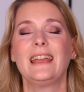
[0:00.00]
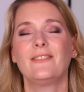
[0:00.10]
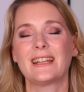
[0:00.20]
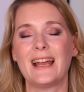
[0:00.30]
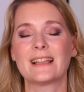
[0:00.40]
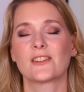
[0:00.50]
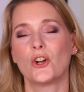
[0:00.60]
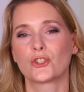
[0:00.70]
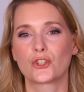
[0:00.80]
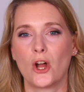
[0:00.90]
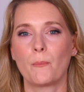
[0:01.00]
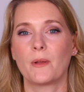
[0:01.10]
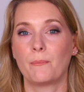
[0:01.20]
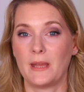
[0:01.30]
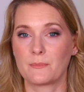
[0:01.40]
If it has on top
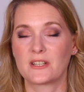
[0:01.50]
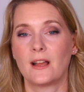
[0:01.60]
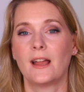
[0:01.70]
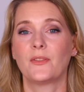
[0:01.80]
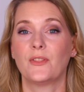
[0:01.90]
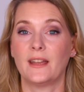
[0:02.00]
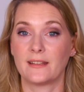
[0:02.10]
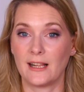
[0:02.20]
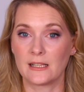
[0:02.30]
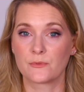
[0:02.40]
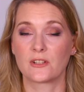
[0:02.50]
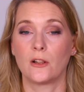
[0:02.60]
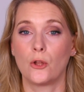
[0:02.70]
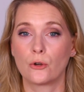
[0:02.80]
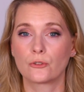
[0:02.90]
a peptide that helps
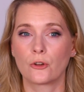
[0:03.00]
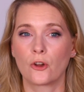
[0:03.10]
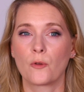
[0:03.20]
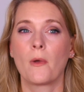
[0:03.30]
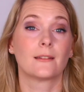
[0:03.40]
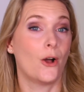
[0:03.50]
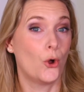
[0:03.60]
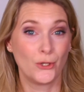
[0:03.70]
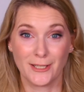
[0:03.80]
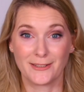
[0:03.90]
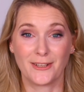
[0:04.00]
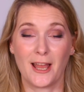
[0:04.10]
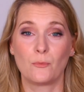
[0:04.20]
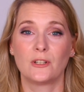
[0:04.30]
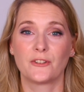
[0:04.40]
long term, only
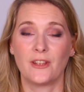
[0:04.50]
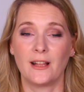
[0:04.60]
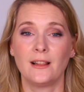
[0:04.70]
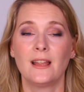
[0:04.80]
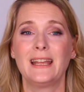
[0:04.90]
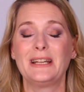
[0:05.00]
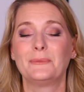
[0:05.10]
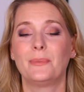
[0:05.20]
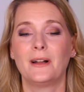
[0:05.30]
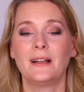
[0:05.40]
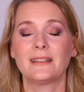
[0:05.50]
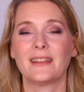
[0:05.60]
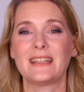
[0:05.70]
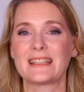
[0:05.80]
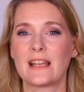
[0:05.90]
time will tell, but
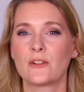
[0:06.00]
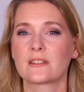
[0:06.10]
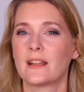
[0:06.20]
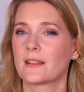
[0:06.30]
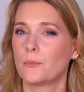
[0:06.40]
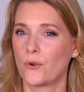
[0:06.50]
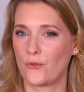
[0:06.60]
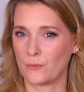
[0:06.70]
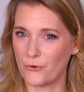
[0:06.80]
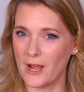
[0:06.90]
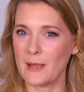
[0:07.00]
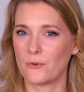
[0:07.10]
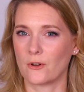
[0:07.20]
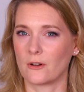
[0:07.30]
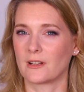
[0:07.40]
it sounds like the perfect
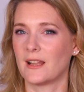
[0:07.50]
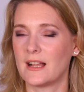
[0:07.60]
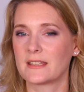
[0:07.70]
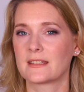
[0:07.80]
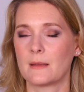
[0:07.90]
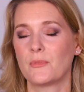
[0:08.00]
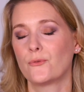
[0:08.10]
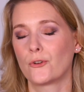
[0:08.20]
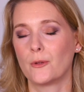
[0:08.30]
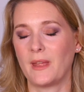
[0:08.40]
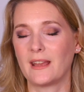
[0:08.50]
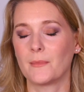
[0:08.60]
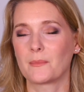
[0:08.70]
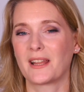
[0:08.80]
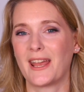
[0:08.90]
primer or last step before your makeup
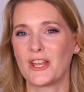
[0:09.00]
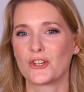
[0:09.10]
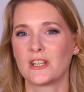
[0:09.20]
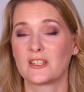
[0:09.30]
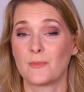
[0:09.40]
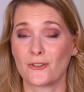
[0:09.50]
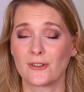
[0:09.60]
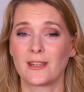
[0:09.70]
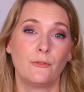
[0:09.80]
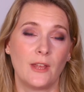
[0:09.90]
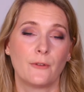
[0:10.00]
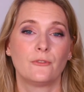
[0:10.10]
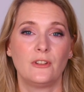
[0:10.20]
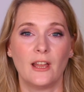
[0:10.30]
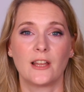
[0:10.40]
application, especially if you have
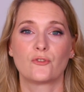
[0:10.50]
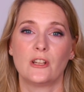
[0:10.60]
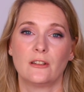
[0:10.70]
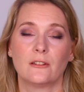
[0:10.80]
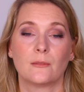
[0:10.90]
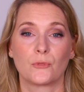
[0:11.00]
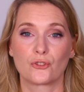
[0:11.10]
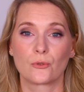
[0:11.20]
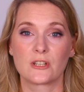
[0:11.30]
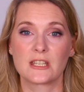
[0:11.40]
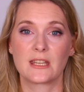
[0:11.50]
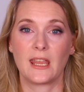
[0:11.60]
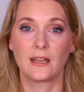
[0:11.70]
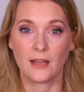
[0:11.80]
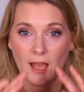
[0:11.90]
dehydrated and mature
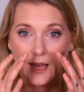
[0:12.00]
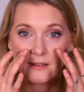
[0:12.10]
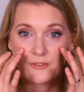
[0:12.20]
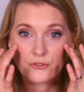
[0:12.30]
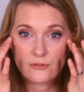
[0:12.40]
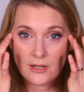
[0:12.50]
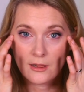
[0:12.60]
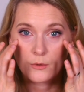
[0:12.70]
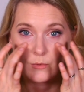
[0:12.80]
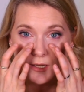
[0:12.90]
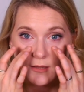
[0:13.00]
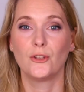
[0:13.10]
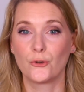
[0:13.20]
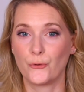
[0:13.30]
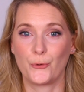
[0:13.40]
skin and struggle with
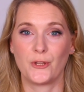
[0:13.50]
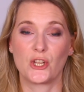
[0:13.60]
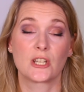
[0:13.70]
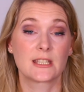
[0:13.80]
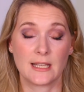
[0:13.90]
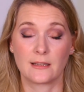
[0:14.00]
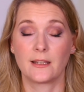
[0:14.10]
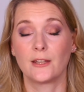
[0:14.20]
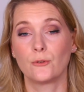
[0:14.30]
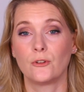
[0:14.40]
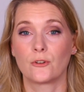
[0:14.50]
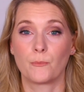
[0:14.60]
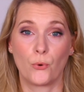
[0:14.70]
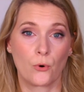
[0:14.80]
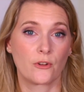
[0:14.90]
your foundation settling into your
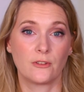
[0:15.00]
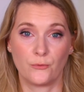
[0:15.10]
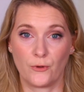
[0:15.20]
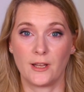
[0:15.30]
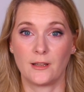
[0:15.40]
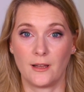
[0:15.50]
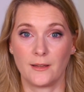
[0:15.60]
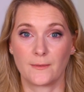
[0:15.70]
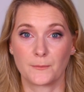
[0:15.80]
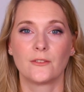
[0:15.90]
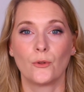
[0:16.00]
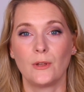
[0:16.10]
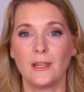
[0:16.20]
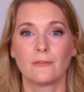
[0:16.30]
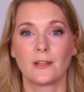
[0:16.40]
pores and fine lines. So
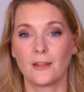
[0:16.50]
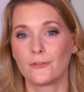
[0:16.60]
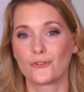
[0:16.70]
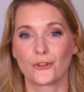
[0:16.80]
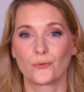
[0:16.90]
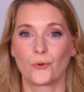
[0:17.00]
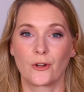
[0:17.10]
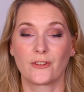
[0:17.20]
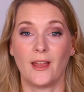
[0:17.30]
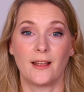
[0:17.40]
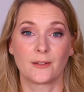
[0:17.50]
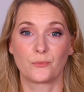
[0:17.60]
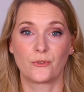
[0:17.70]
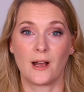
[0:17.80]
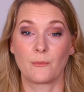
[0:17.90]
even if it just works as a
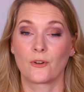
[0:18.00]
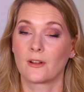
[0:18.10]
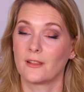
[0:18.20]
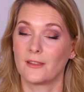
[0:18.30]
primer,